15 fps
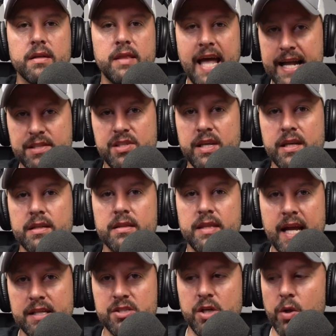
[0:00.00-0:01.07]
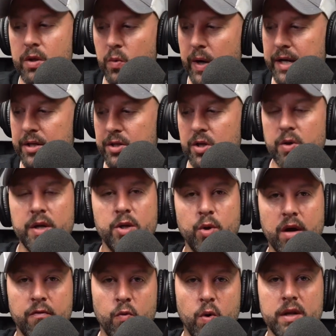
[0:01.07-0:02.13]
That's it. That's the only way to do it. You
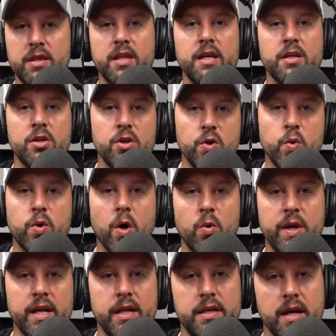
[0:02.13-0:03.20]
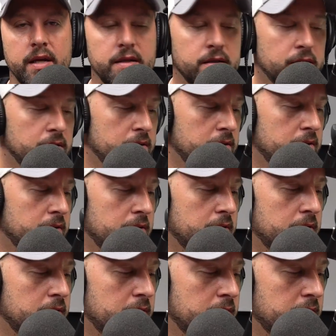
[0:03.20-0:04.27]
have one thing to do. Go get it done. I like
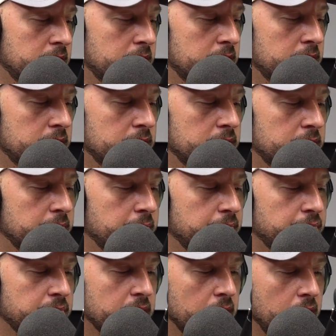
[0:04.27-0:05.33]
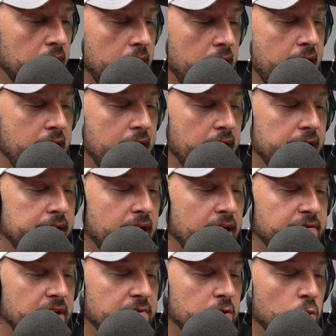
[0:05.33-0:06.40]
that idea and I will support it. And
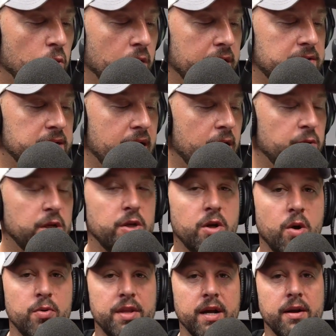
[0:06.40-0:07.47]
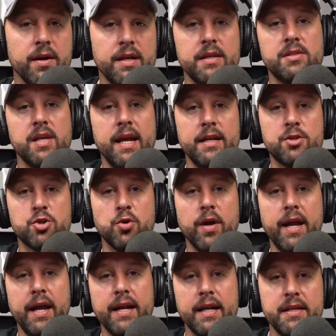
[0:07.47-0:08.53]
I've even worked out, you know, there is a
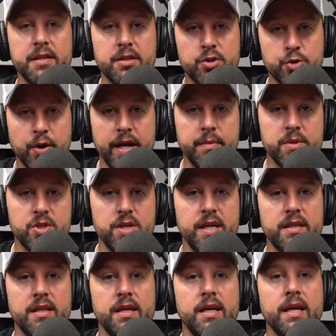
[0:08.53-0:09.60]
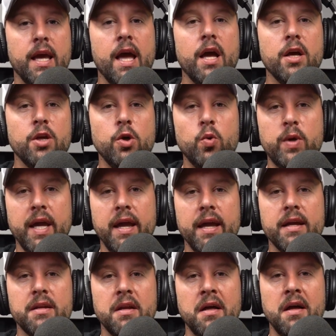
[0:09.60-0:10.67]
trade. I did the trade machine thing. You
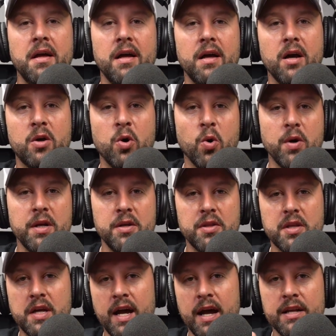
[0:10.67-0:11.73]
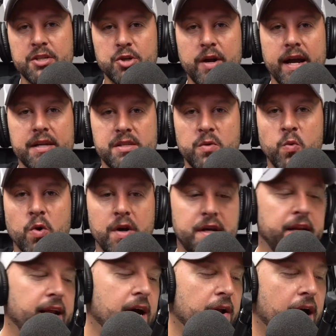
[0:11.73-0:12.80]
can, uh, according to the contracts, and work
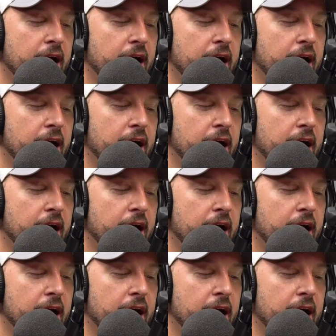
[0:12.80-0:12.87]
it out.